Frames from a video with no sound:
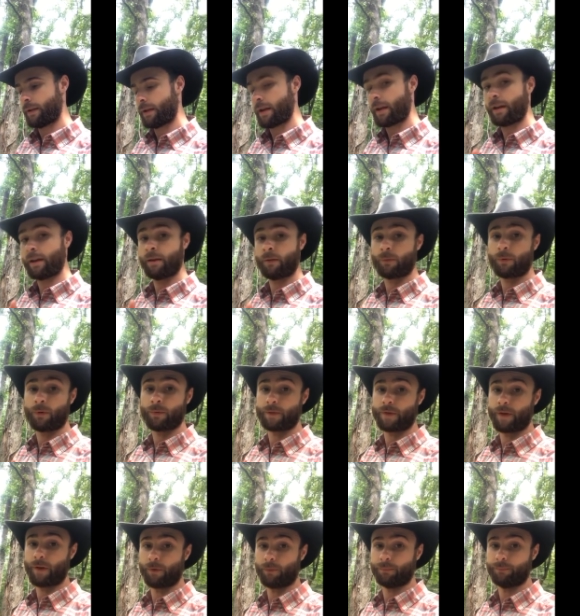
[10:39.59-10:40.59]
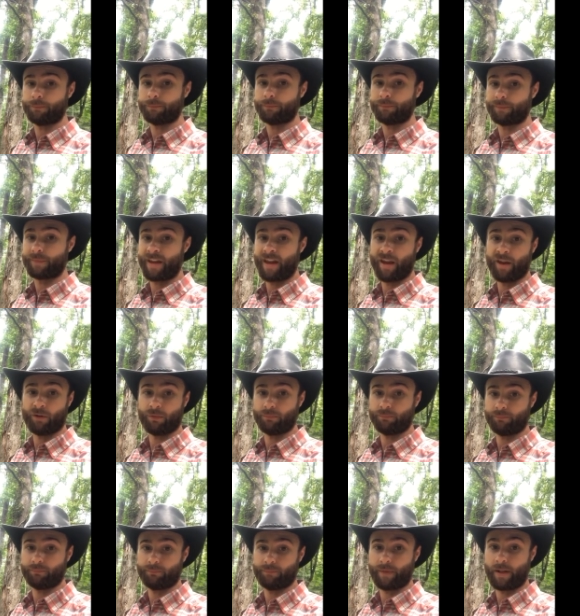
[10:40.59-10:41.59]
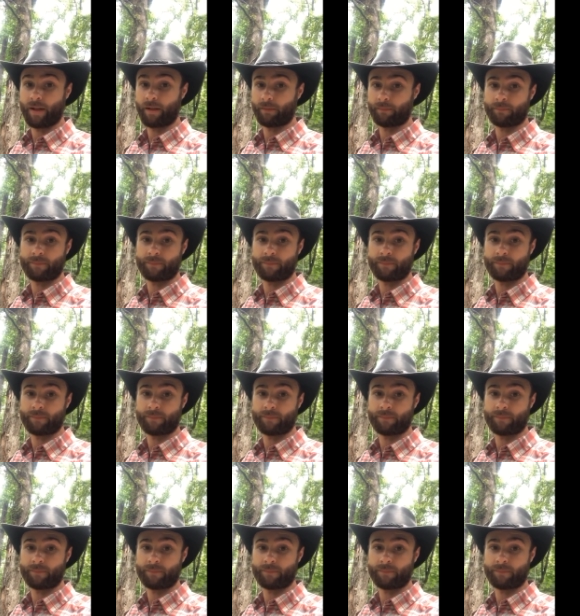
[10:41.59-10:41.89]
an ingrown nail. Not